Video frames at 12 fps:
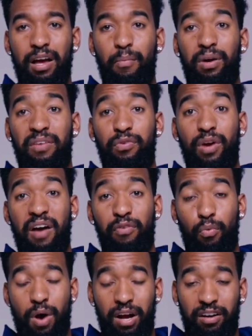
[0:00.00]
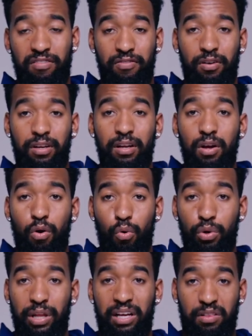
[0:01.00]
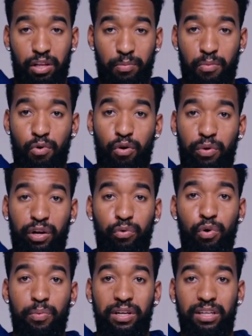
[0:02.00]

But if you have a wider foot or you like a little bit more wiggle room in